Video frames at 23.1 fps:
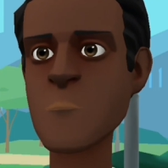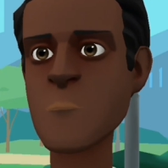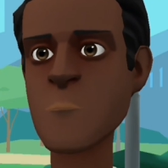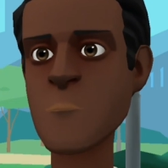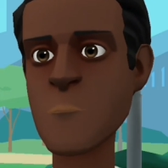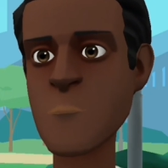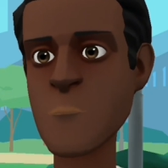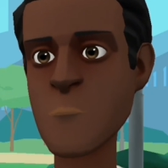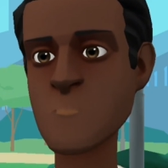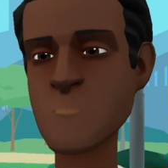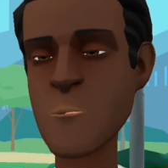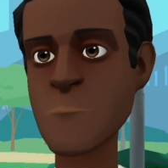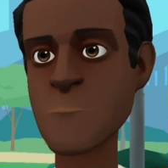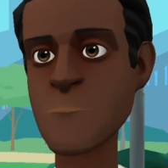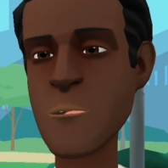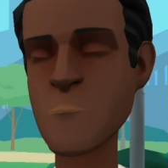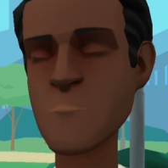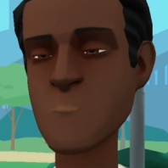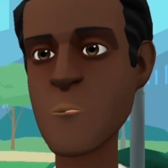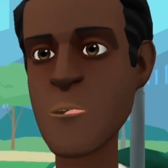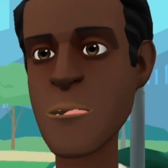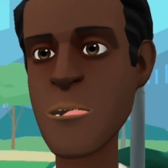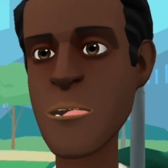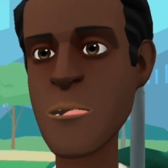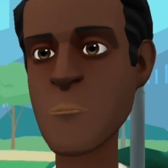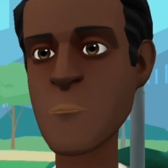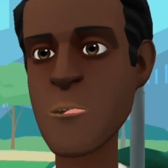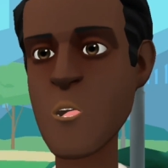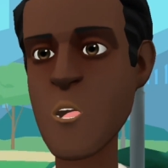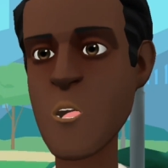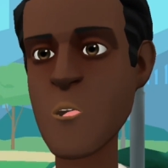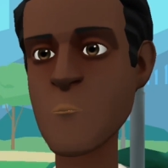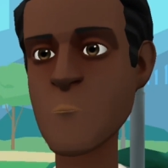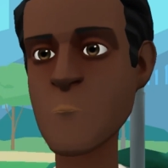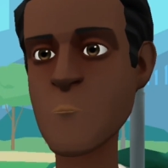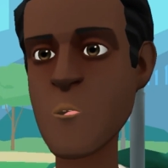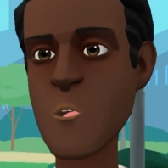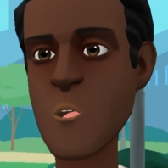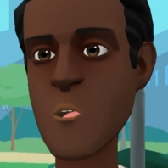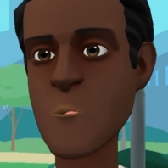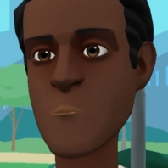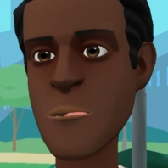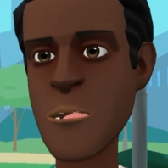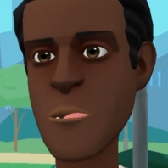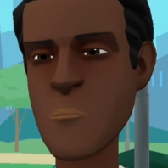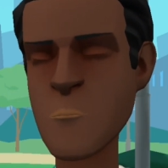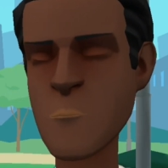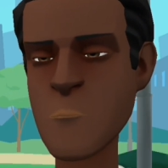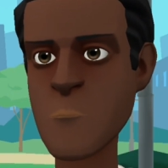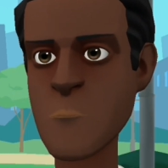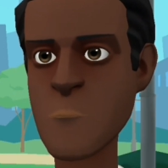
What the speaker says: So I'll keep this short and brief.